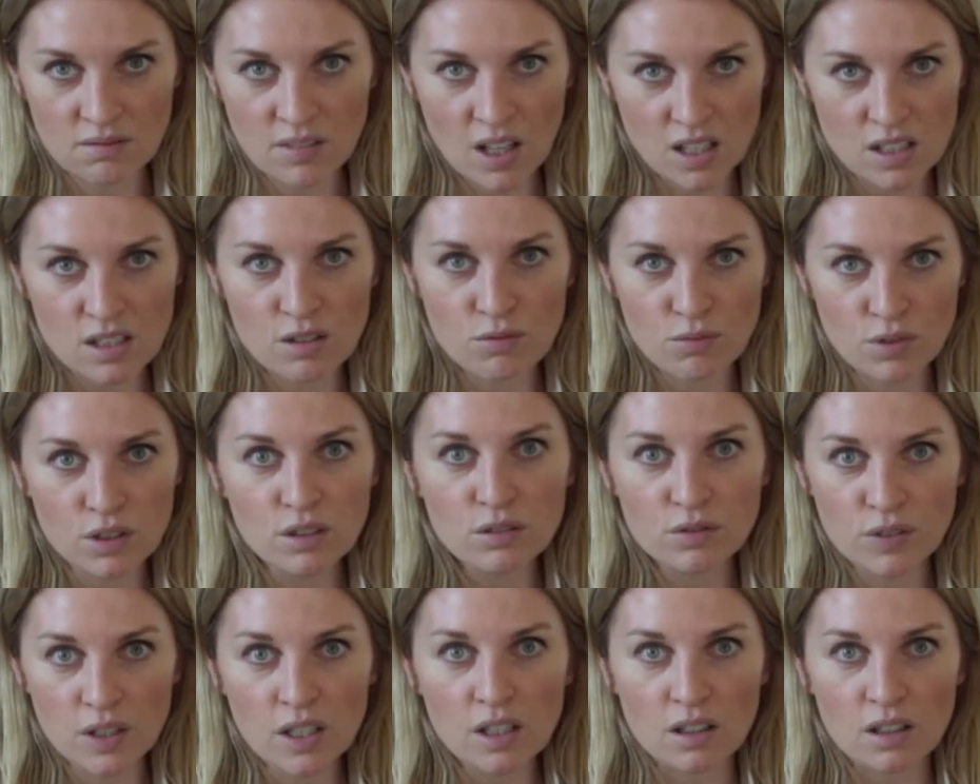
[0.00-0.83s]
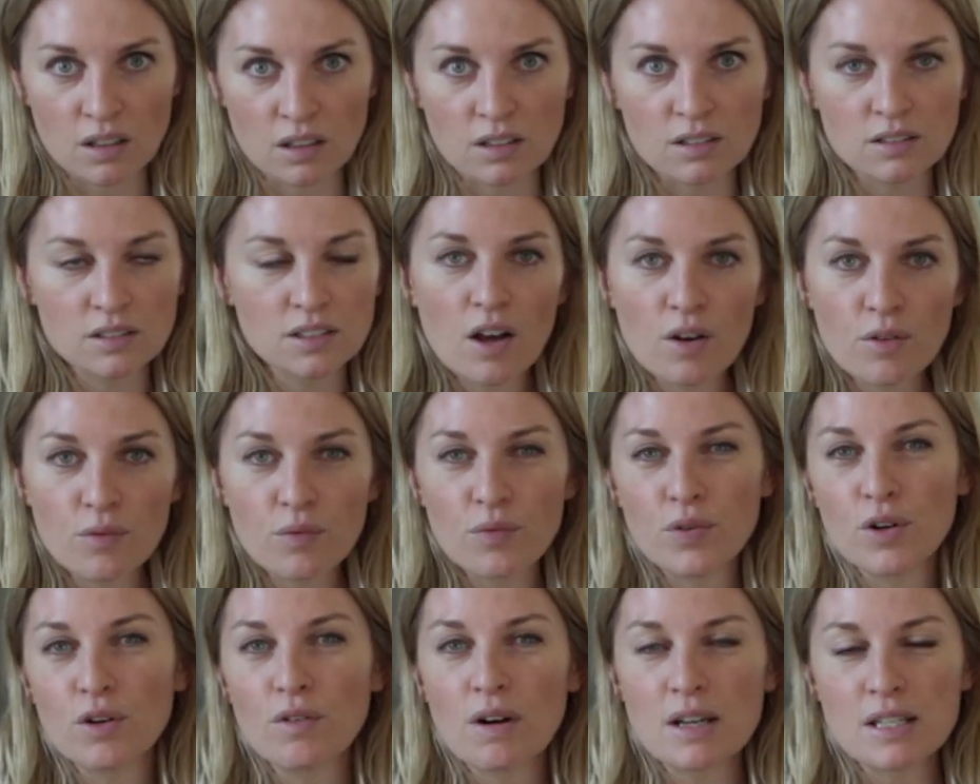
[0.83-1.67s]
That's a real fear.
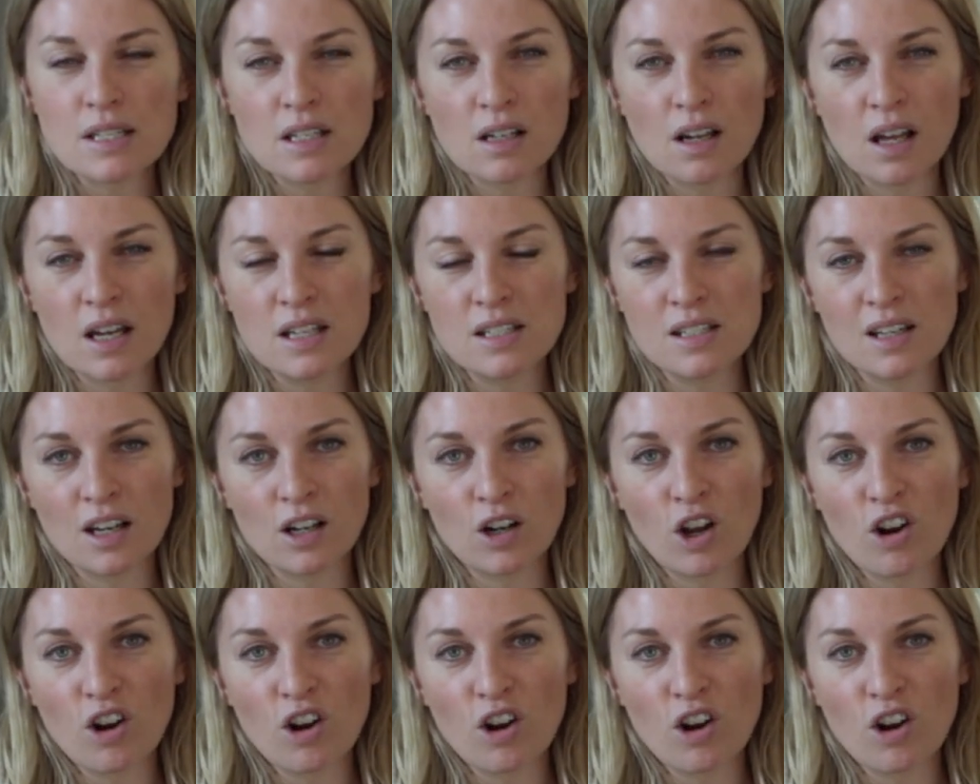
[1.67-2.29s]
Fluorescent lighting, a